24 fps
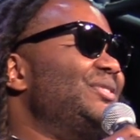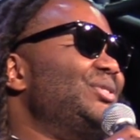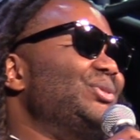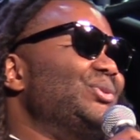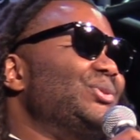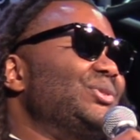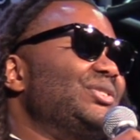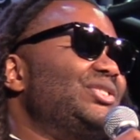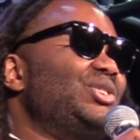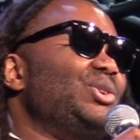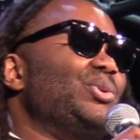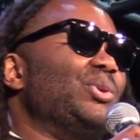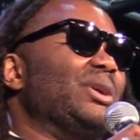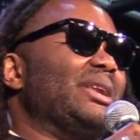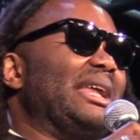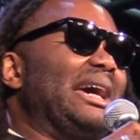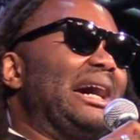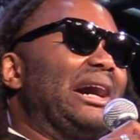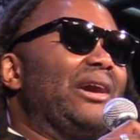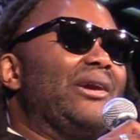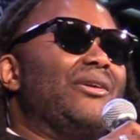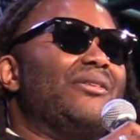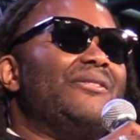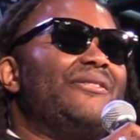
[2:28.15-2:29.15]
to
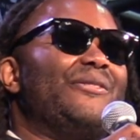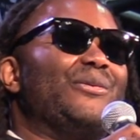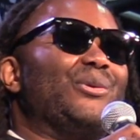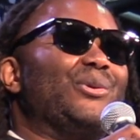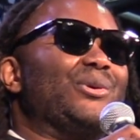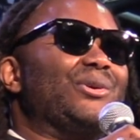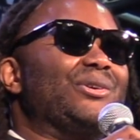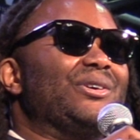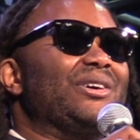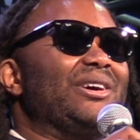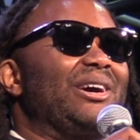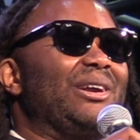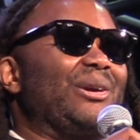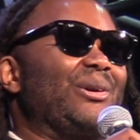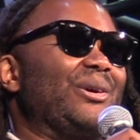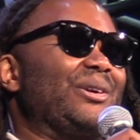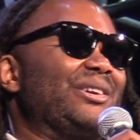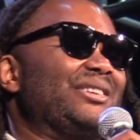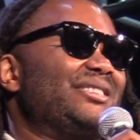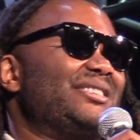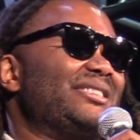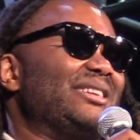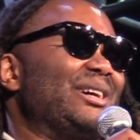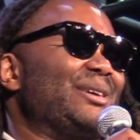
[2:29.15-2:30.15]
allow for an
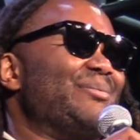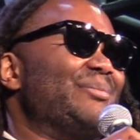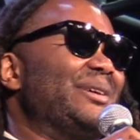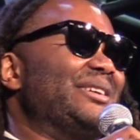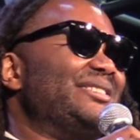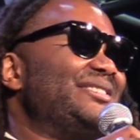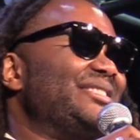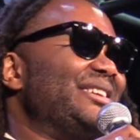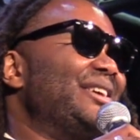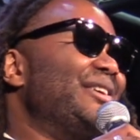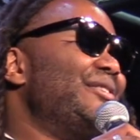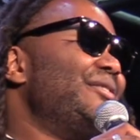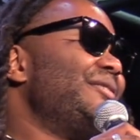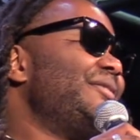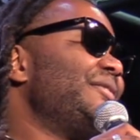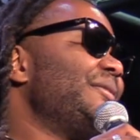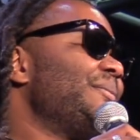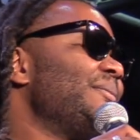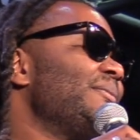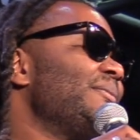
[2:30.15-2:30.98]
artist like myself.